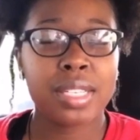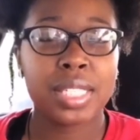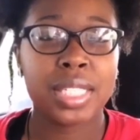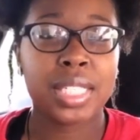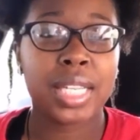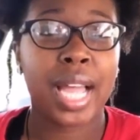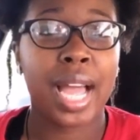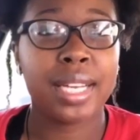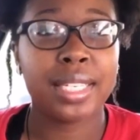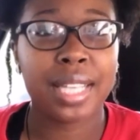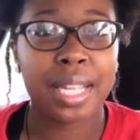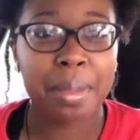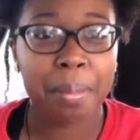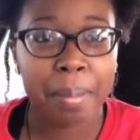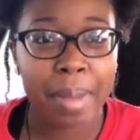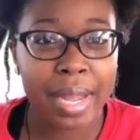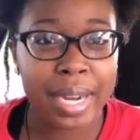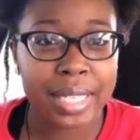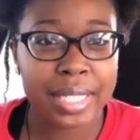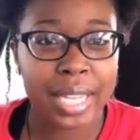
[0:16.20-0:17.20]
got done
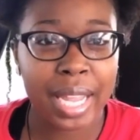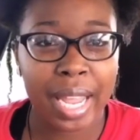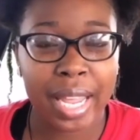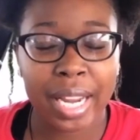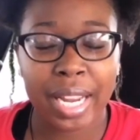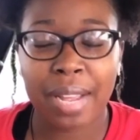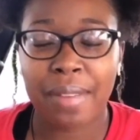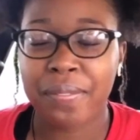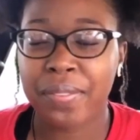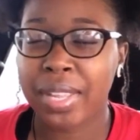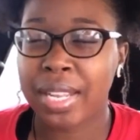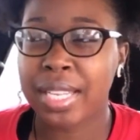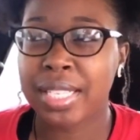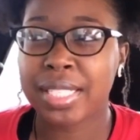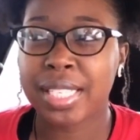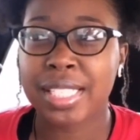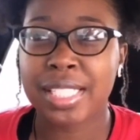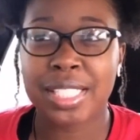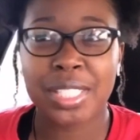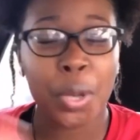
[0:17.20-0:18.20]
meditating. I'm feeling
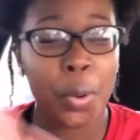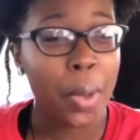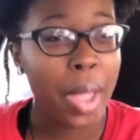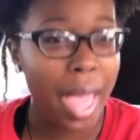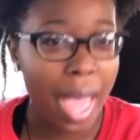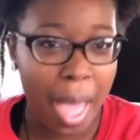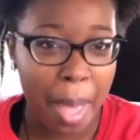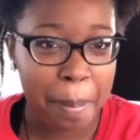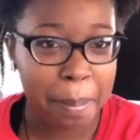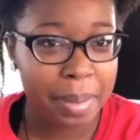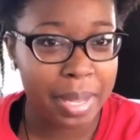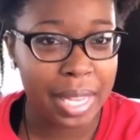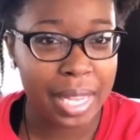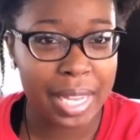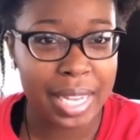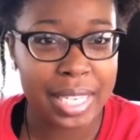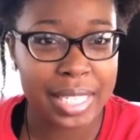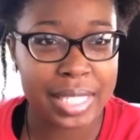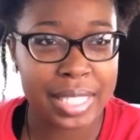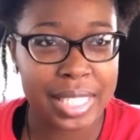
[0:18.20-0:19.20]
just so happy
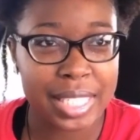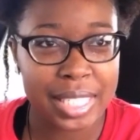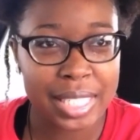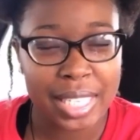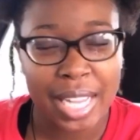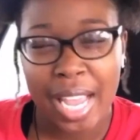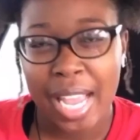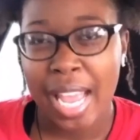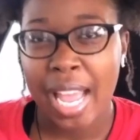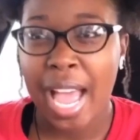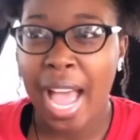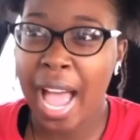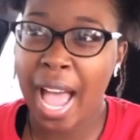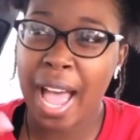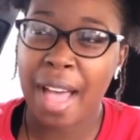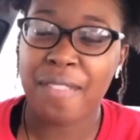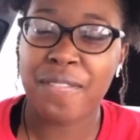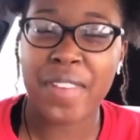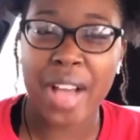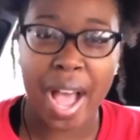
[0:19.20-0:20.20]
and just high
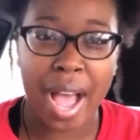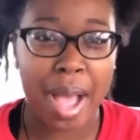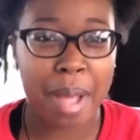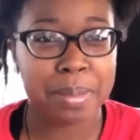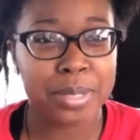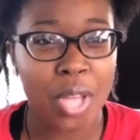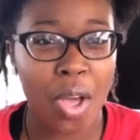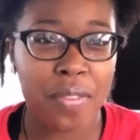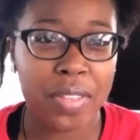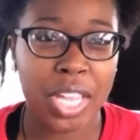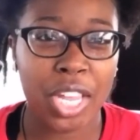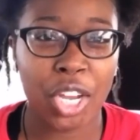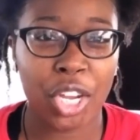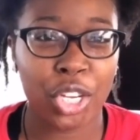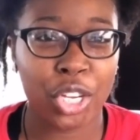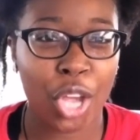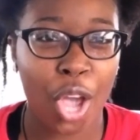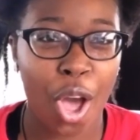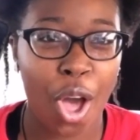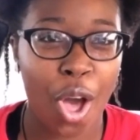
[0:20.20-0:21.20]
vibes over here,
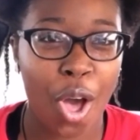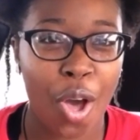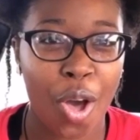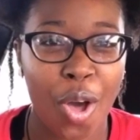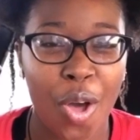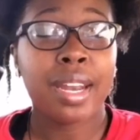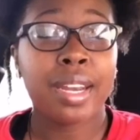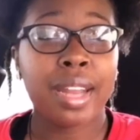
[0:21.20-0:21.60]
y'all.